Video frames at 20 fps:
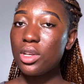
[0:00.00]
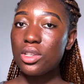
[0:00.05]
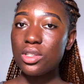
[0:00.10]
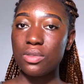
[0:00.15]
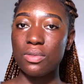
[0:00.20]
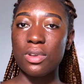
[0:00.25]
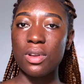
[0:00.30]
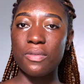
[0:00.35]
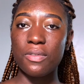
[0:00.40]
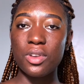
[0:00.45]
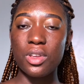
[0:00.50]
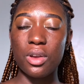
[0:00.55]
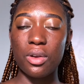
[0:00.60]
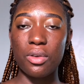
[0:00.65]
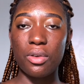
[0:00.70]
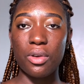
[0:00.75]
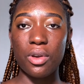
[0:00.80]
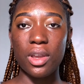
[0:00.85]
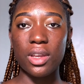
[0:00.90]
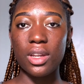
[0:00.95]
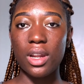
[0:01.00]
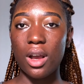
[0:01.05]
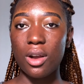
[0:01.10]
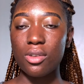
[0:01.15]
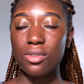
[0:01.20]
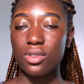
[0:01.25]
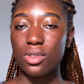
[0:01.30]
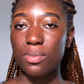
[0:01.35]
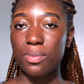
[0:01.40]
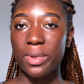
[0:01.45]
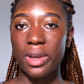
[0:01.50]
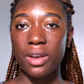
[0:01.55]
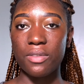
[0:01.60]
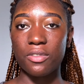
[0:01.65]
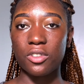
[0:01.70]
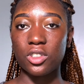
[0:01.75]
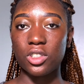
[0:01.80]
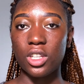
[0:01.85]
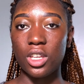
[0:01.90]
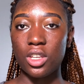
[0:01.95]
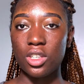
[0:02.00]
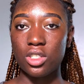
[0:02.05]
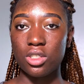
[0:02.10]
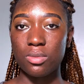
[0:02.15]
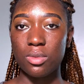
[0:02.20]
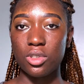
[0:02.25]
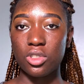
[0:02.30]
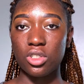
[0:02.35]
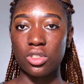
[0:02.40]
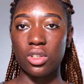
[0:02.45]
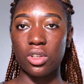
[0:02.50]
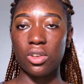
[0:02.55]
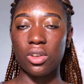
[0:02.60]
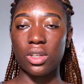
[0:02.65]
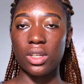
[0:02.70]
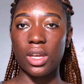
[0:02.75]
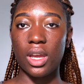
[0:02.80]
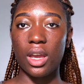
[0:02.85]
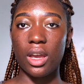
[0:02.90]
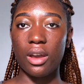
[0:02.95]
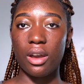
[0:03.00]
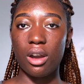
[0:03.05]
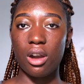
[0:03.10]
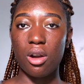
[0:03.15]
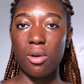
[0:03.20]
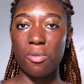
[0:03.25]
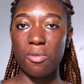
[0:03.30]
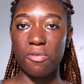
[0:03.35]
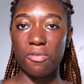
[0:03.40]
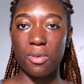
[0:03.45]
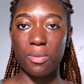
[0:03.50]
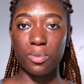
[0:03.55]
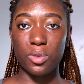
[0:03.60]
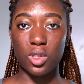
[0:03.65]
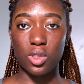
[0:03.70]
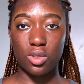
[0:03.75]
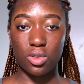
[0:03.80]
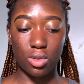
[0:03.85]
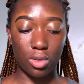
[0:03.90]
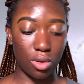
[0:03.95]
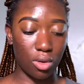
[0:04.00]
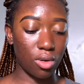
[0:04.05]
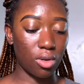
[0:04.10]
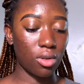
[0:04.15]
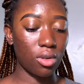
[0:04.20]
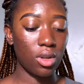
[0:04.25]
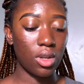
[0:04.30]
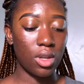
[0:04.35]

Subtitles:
So whenever you're going out to buy a foundation, make sure that you get help from the store.